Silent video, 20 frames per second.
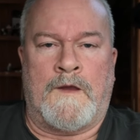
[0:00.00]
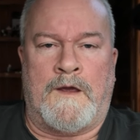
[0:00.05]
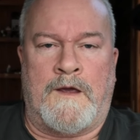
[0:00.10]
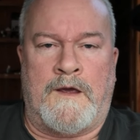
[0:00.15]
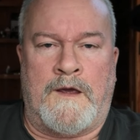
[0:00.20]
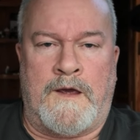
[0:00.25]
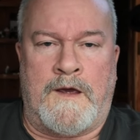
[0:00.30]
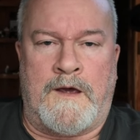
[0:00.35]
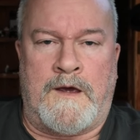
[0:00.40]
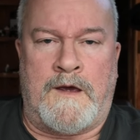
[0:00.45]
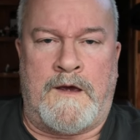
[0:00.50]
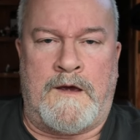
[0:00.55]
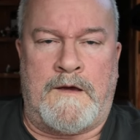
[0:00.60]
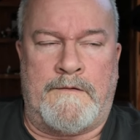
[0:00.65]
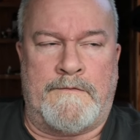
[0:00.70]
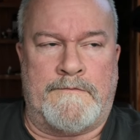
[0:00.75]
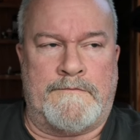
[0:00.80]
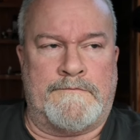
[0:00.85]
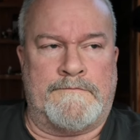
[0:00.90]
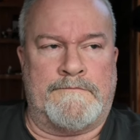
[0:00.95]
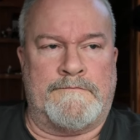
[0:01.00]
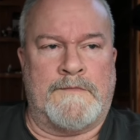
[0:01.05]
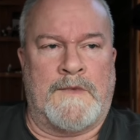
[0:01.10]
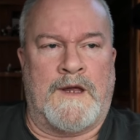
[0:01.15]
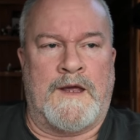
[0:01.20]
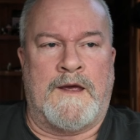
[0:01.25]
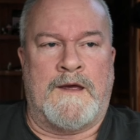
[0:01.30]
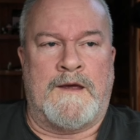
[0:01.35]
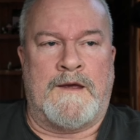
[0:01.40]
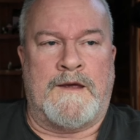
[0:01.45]
Yeah.
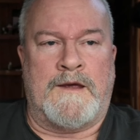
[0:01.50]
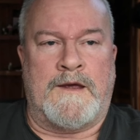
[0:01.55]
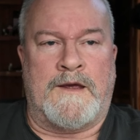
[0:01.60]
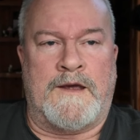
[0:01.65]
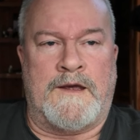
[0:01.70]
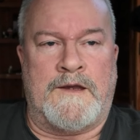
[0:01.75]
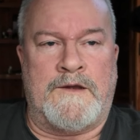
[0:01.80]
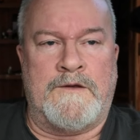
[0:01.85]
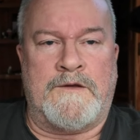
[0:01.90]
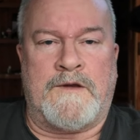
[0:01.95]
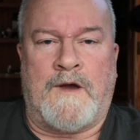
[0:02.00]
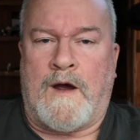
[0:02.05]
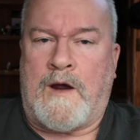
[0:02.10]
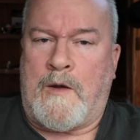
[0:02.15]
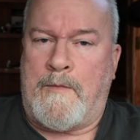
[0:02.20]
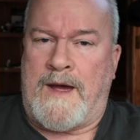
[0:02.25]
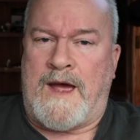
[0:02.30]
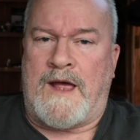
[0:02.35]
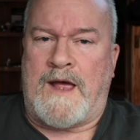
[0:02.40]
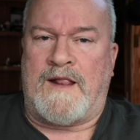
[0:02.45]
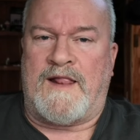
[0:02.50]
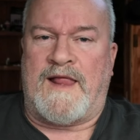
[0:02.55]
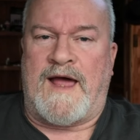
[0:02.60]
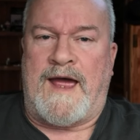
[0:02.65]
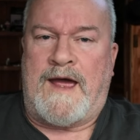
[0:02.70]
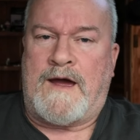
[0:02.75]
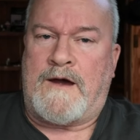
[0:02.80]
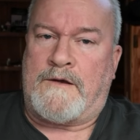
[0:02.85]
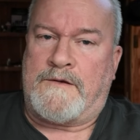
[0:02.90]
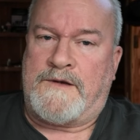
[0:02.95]
And you talk about
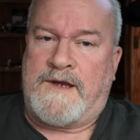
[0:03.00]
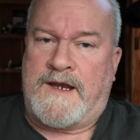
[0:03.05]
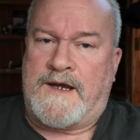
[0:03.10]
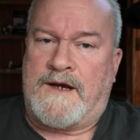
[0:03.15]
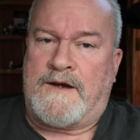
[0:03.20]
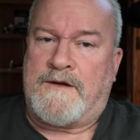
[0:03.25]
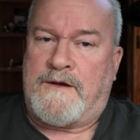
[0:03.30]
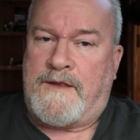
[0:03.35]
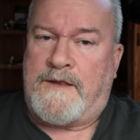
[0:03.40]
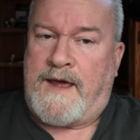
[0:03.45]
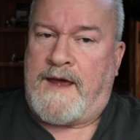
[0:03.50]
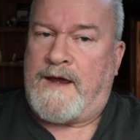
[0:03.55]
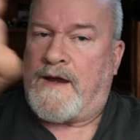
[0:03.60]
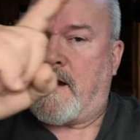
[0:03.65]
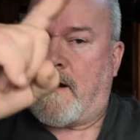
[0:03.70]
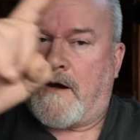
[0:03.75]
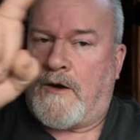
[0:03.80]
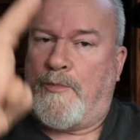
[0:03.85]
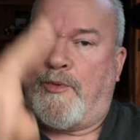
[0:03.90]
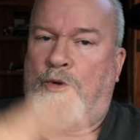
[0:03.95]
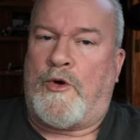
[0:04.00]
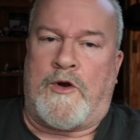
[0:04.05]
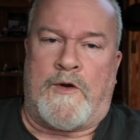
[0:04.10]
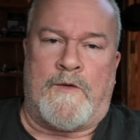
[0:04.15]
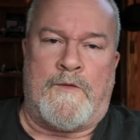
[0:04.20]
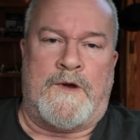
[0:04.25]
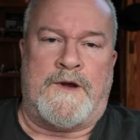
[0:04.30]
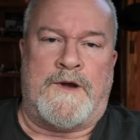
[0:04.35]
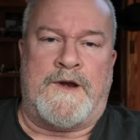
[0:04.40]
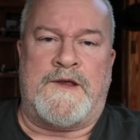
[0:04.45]
loud, get under that
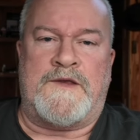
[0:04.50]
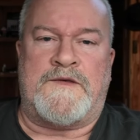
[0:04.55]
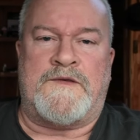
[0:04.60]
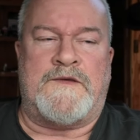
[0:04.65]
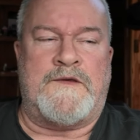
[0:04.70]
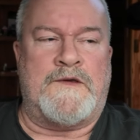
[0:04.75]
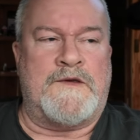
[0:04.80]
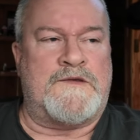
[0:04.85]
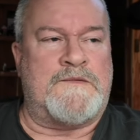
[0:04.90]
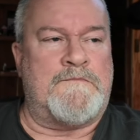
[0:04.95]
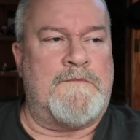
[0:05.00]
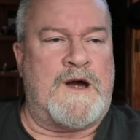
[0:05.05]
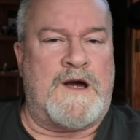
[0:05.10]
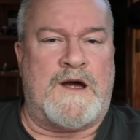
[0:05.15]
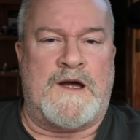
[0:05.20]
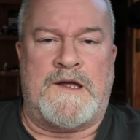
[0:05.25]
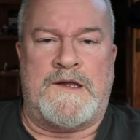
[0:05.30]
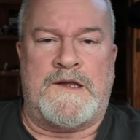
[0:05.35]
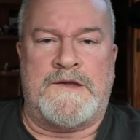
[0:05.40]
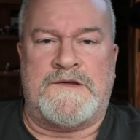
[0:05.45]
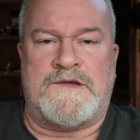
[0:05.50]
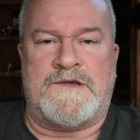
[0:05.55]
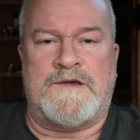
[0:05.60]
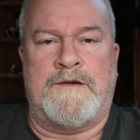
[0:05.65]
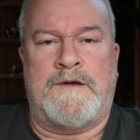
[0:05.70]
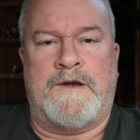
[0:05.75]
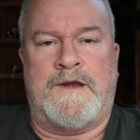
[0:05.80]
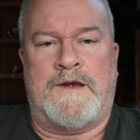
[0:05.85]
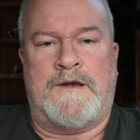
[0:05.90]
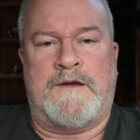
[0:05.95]
carport when it's just
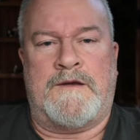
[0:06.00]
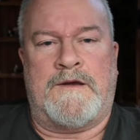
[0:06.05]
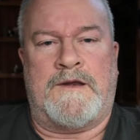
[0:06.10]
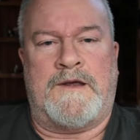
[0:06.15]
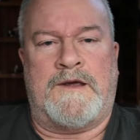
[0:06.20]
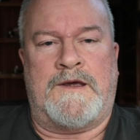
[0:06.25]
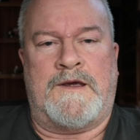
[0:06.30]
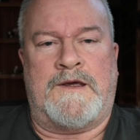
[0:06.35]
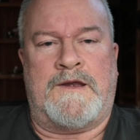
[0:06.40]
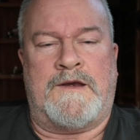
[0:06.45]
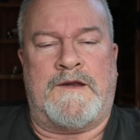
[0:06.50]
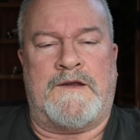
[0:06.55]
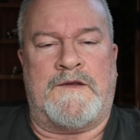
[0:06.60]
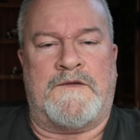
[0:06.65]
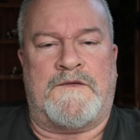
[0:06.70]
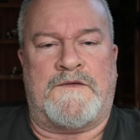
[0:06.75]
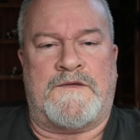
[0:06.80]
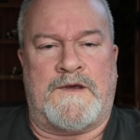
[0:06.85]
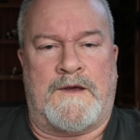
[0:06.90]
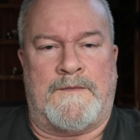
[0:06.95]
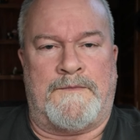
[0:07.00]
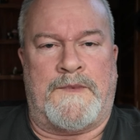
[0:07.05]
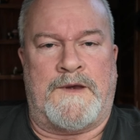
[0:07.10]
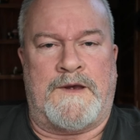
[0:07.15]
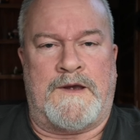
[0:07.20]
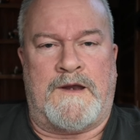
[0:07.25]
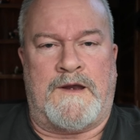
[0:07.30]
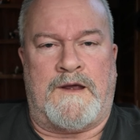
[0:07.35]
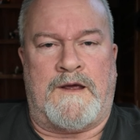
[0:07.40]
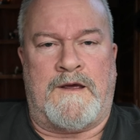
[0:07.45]
monsooning. It is
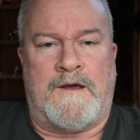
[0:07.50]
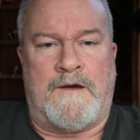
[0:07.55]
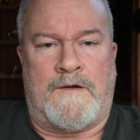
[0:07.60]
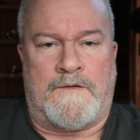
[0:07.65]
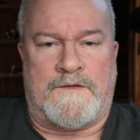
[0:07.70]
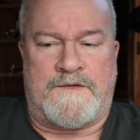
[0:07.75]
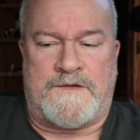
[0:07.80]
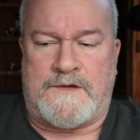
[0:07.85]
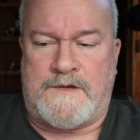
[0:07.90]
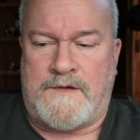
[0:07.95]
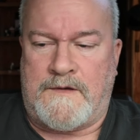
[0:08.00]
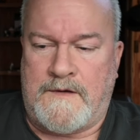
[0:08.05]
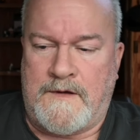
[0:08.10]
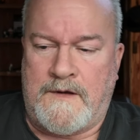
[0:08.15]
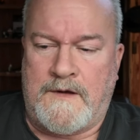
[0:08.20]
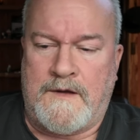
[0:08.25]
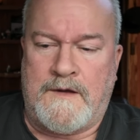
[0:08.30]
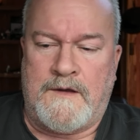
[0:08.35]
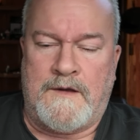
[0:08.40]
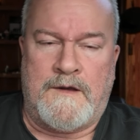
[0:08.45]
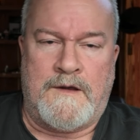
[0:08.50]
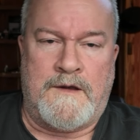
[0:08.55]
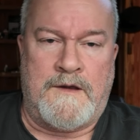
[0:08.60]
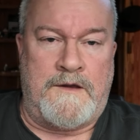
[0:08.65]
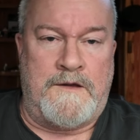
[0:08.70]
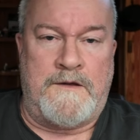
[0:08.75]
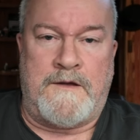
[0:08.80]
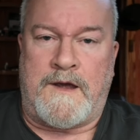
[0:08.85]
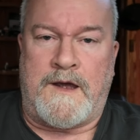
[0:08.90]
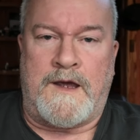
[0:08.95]
something else
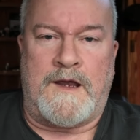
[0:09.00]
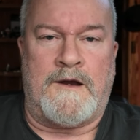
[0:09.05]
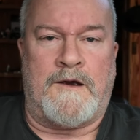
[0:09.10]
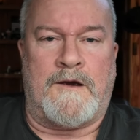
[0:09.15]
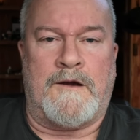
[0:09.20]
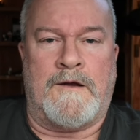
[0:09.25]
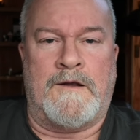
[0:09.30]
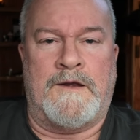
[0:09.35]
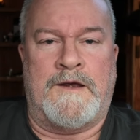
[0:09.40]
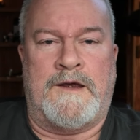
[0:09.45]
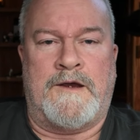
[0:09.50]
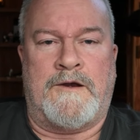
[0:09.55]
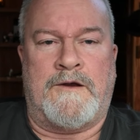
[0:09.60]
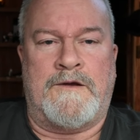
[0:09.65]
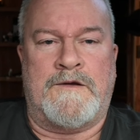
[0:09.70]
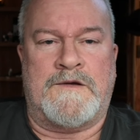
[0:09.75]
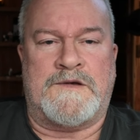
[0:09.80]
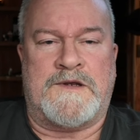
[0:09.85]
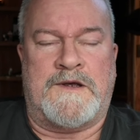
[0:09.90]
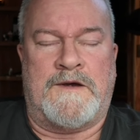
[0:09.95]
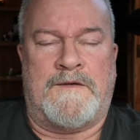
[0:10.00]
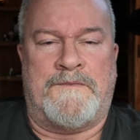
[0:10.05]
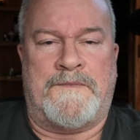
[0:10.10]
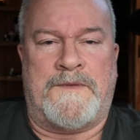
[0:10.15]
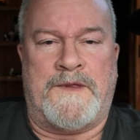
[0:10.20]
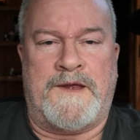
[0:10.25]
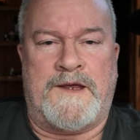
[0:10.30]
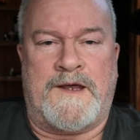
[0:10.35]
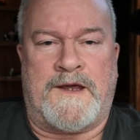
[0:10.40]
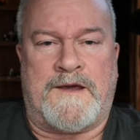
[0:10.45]
you can't hardly hear yourself
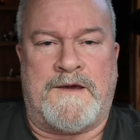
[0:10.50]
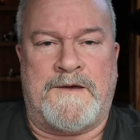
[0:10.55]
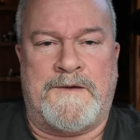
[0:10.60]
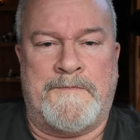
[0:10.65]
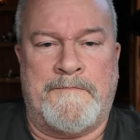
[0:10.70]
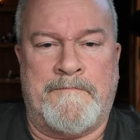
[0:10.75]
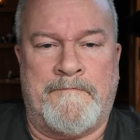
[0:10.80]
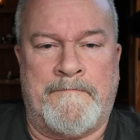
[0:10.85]
think.